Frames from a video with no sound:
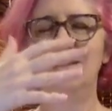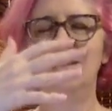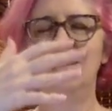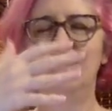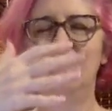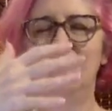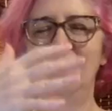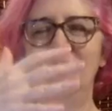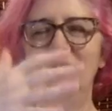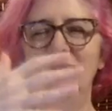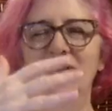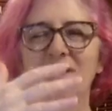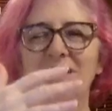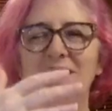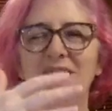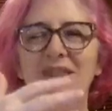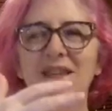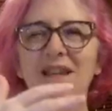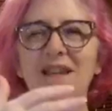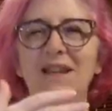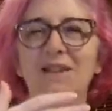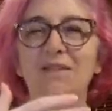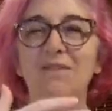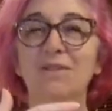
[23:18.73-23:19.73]
You can
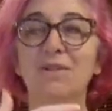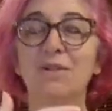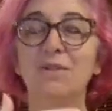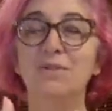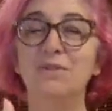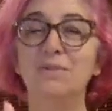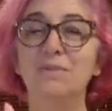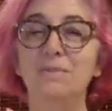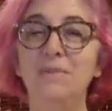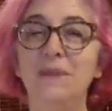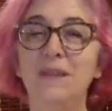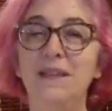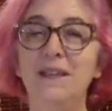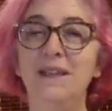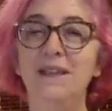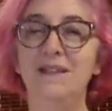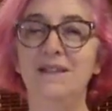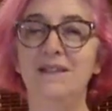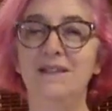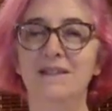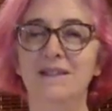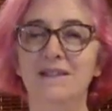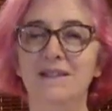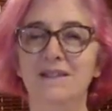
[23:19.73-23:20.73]
think of those
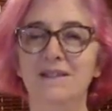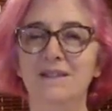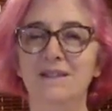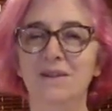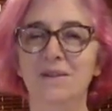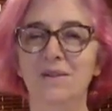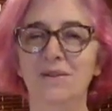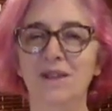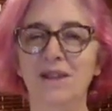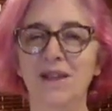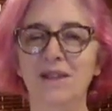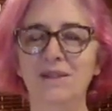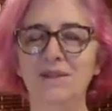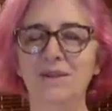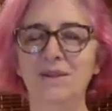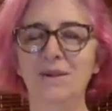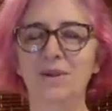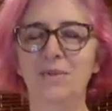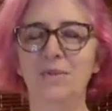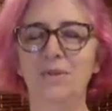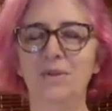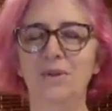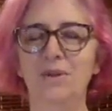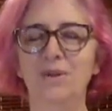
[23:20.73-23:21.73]
bees. So that's our
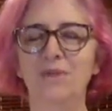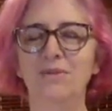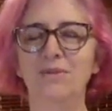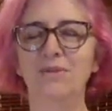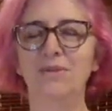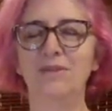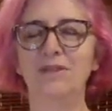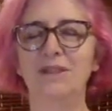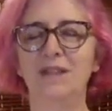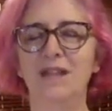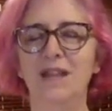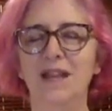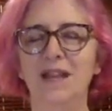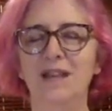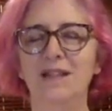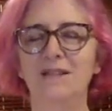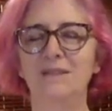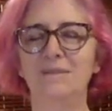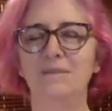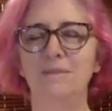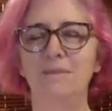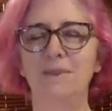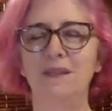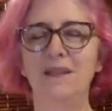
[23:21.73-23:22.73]
word for today is
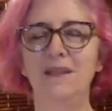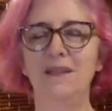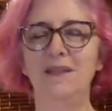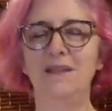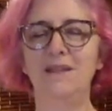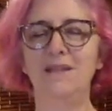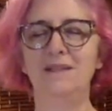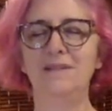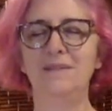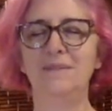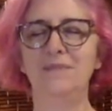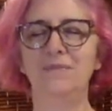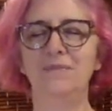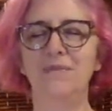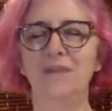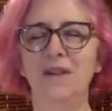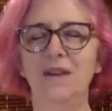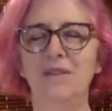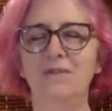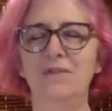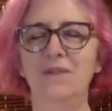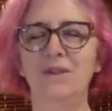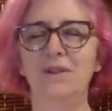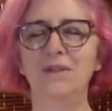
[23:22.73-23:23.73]
bees. I
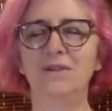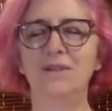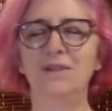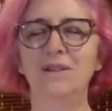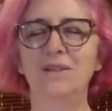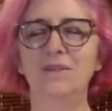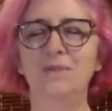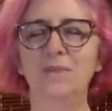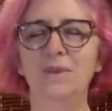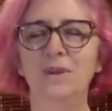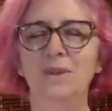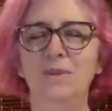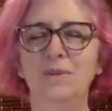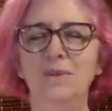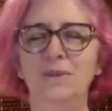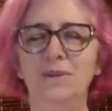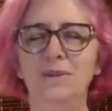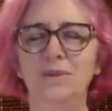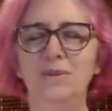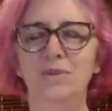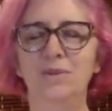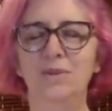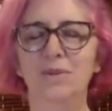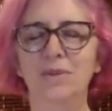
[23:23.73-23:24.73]
figured this week we'll do
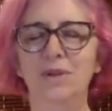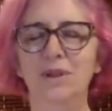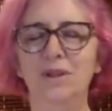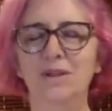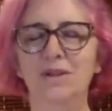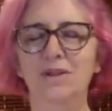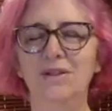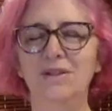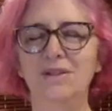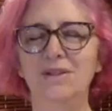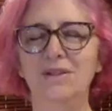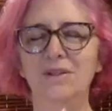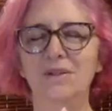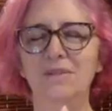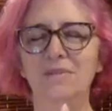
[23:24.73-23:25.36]
critters.